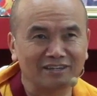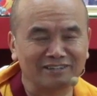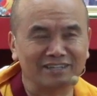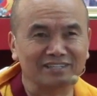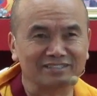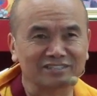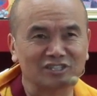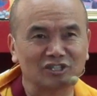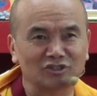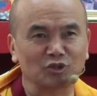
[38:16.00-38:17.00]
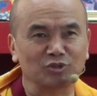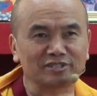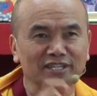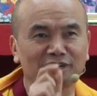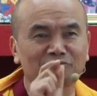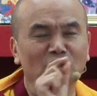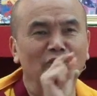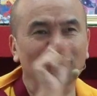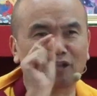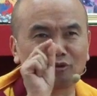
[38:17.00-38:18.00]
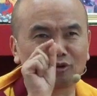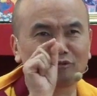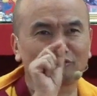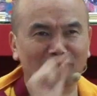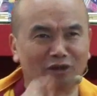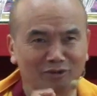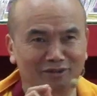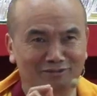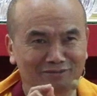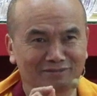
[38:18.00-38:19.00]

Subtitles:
Yes. So you say flower, flower.